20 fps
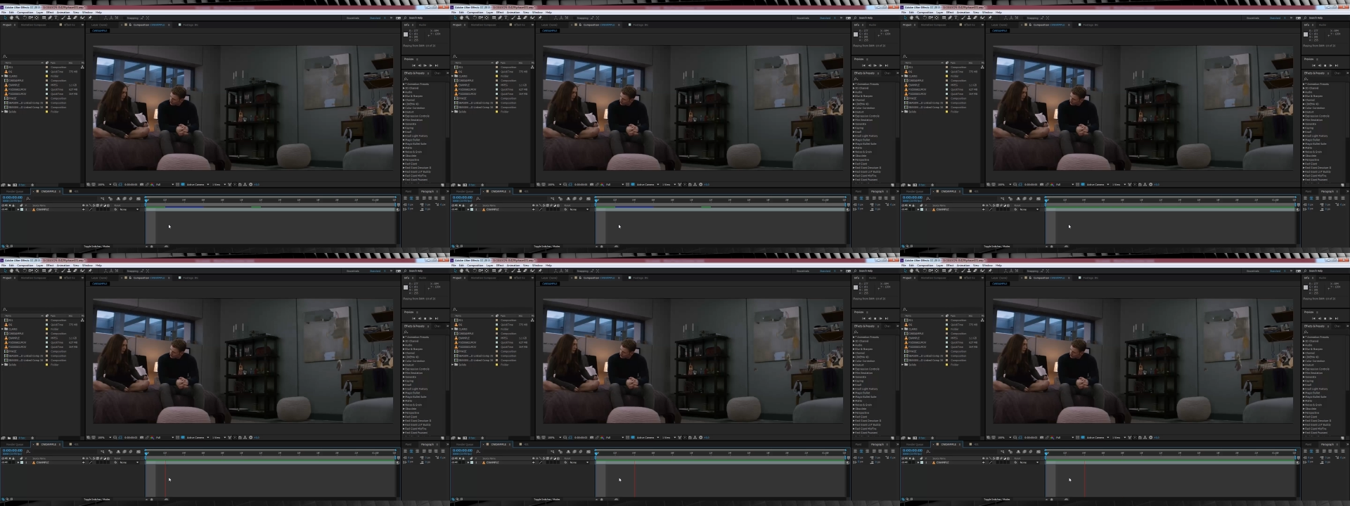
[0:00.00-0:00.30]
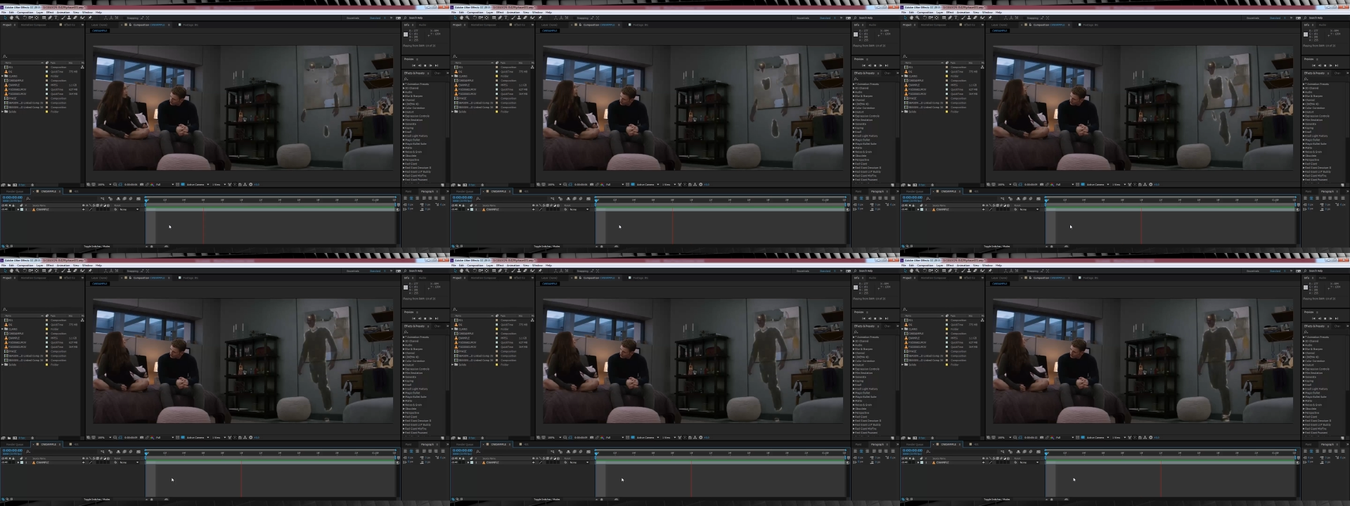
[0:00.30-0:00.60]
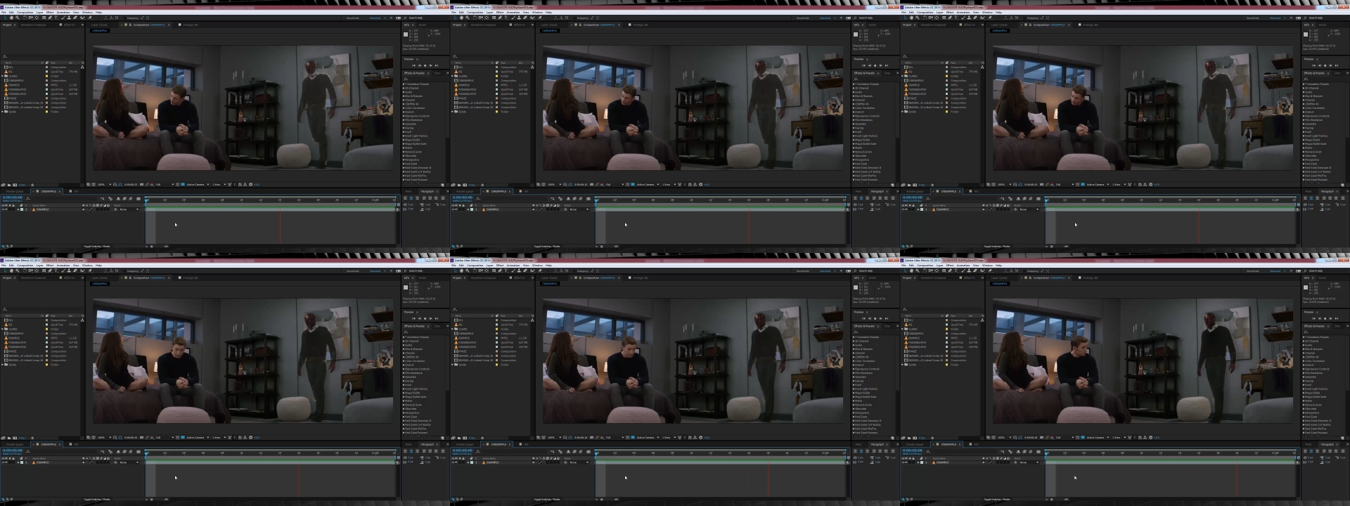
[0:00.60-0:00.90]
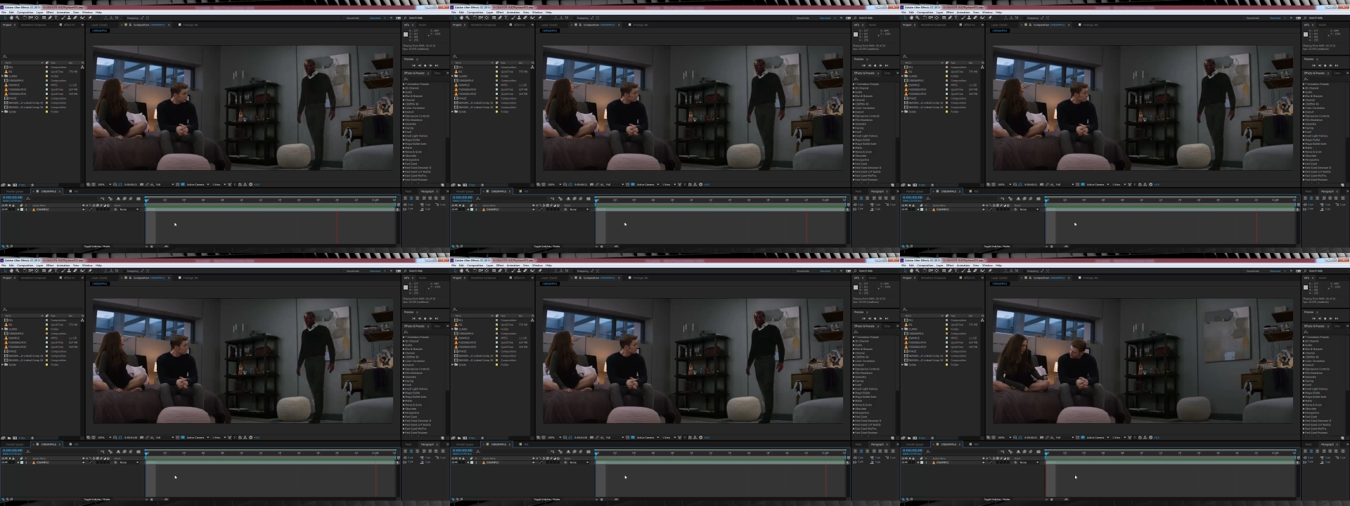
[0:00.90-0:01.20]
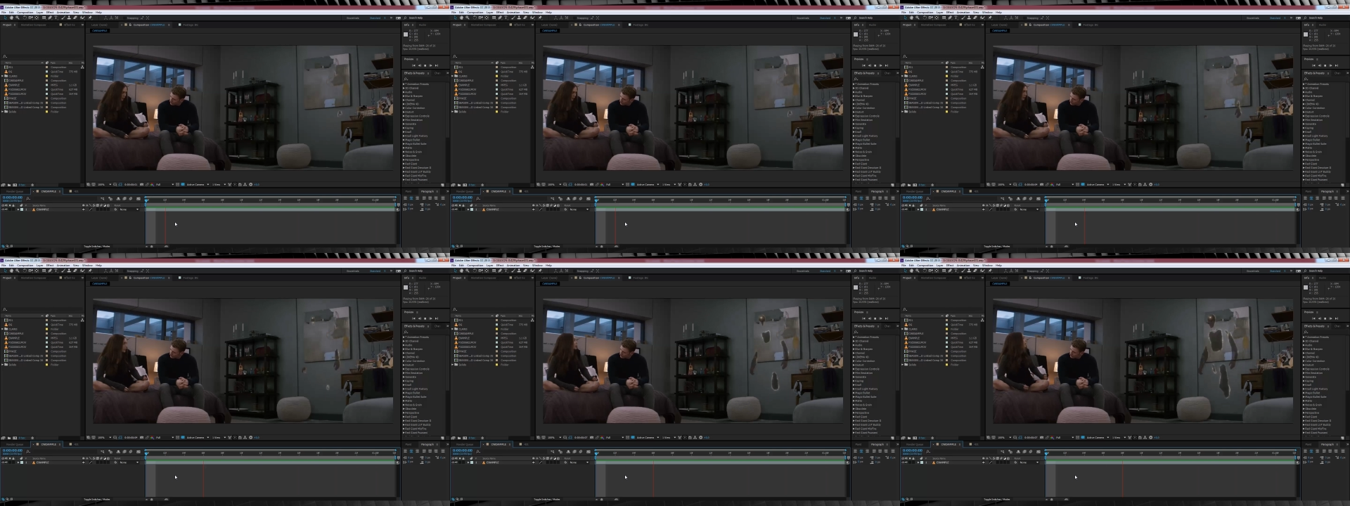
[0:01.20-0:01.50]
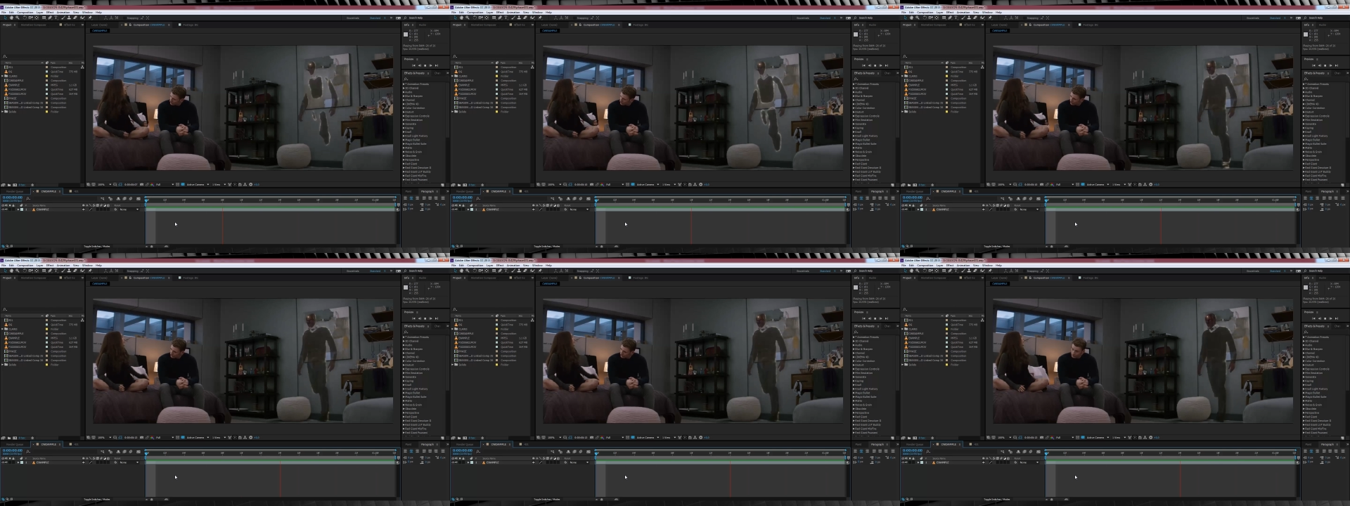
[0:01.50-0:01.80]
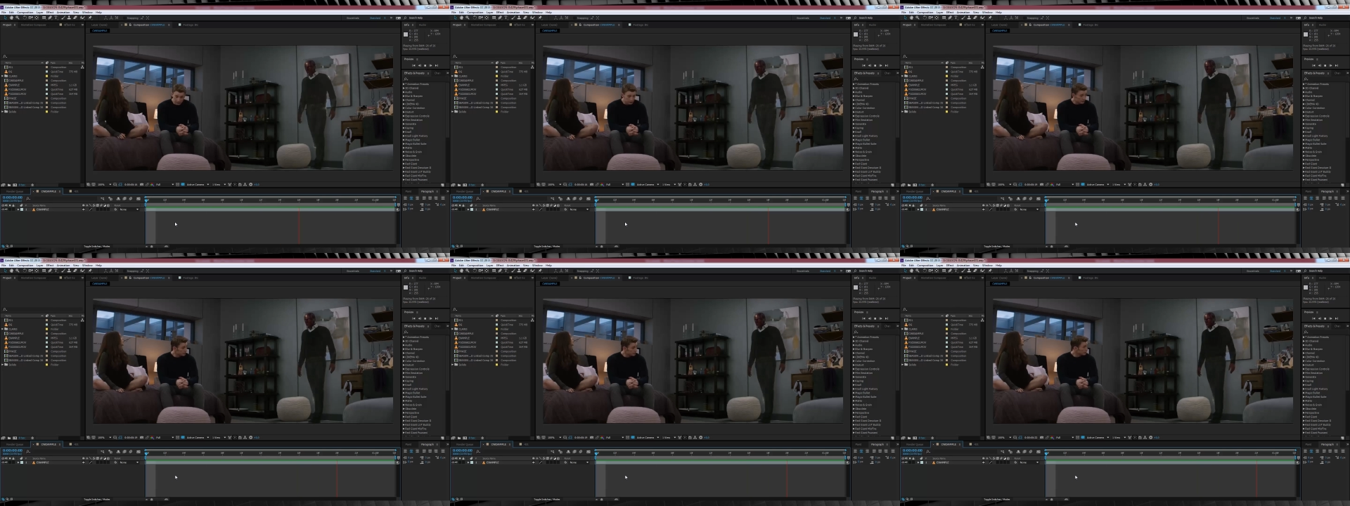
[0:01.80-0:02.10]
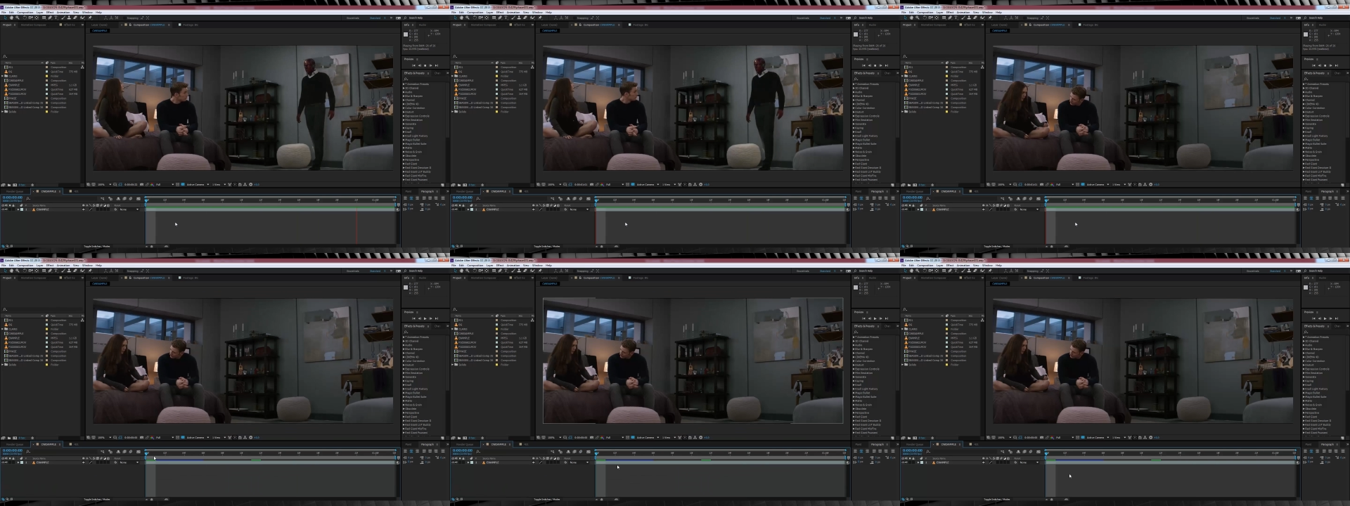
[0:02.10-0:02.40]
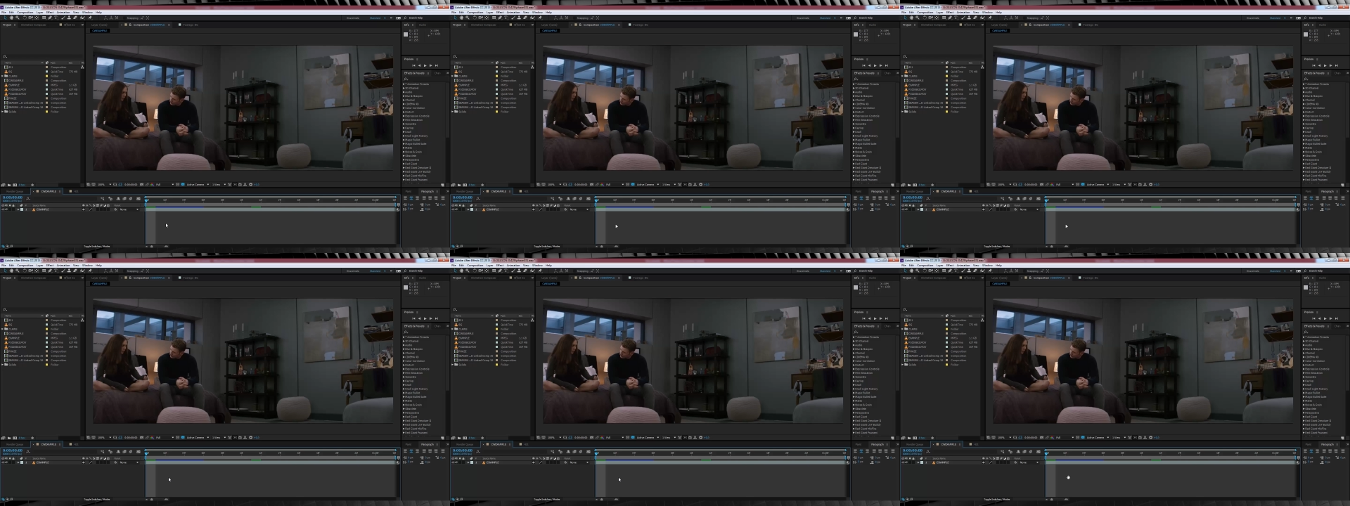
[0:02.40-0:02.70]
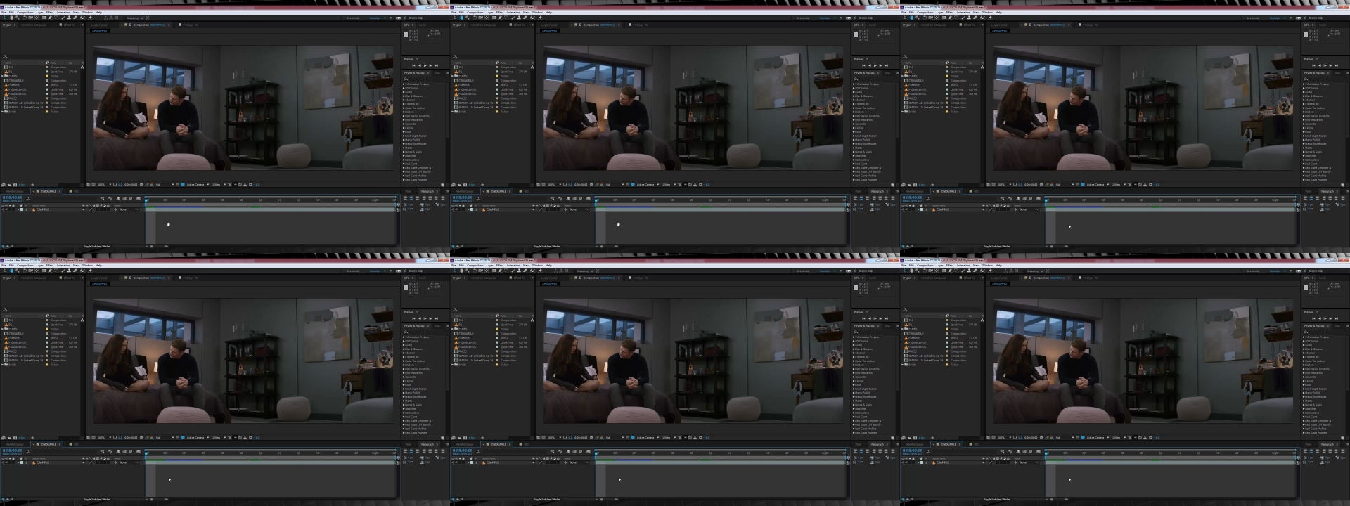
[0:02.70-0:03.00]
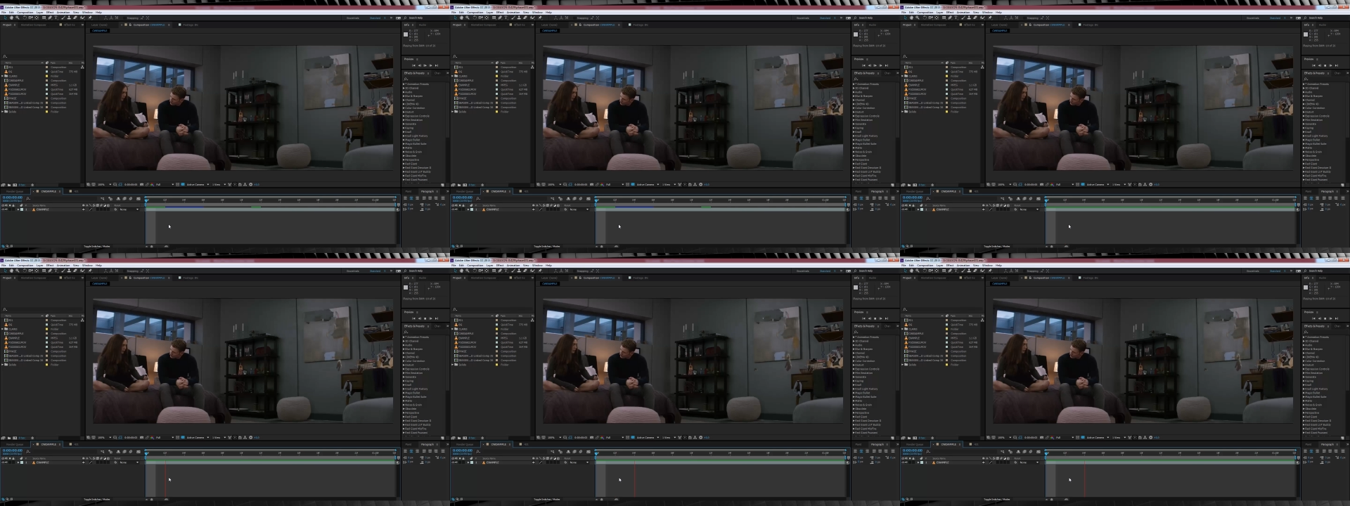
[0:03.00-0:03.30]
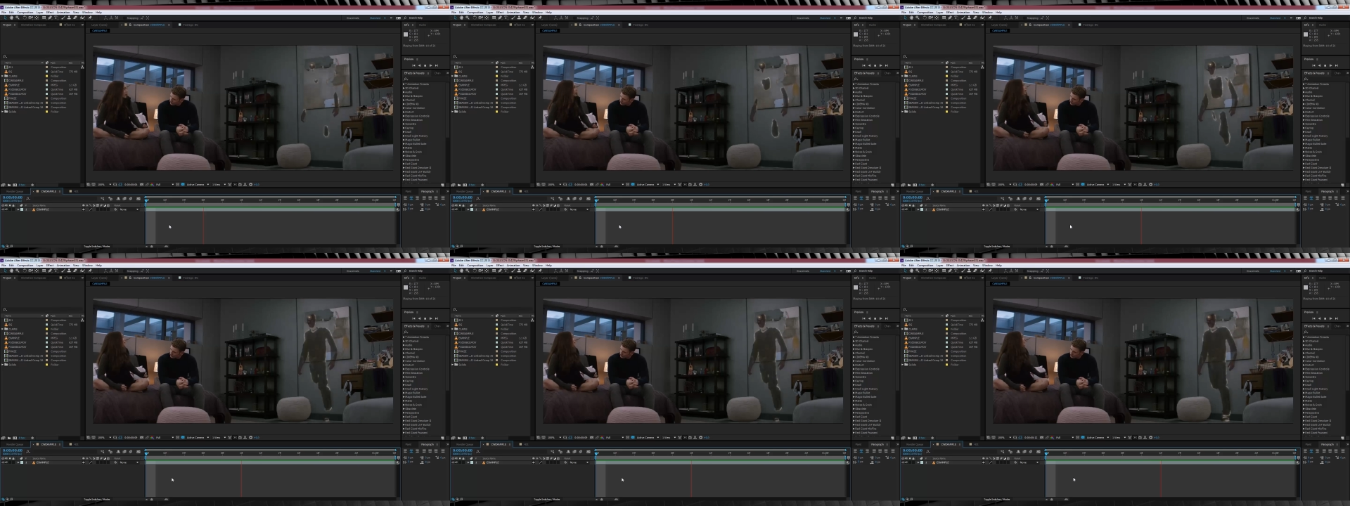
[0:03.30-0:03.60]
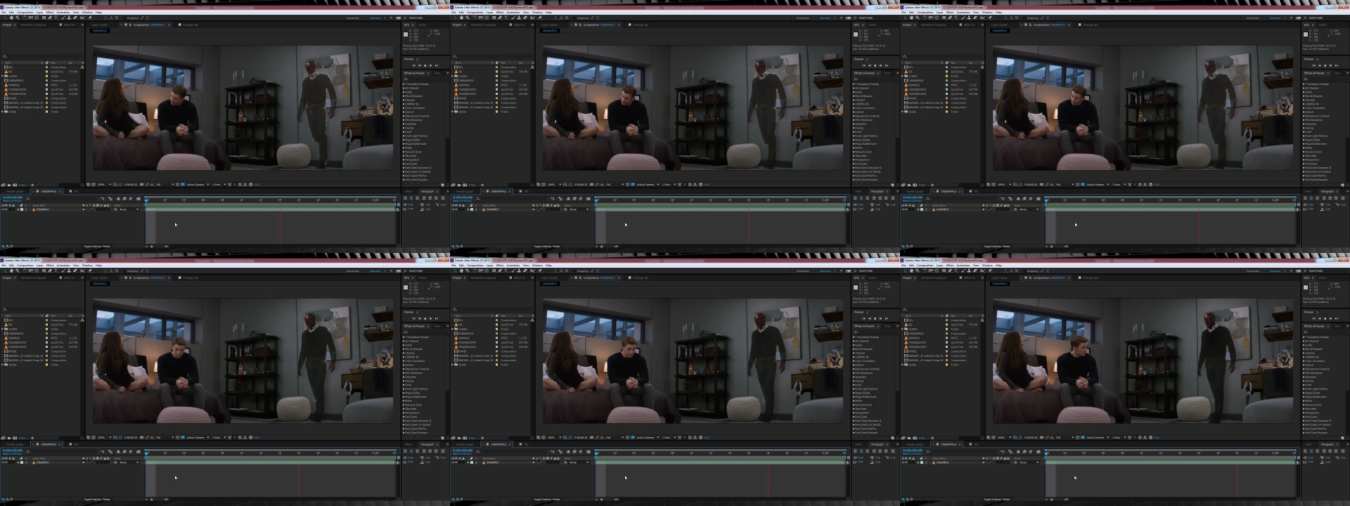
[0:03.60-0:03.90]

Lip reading: No face is visible, so there are no lips to read.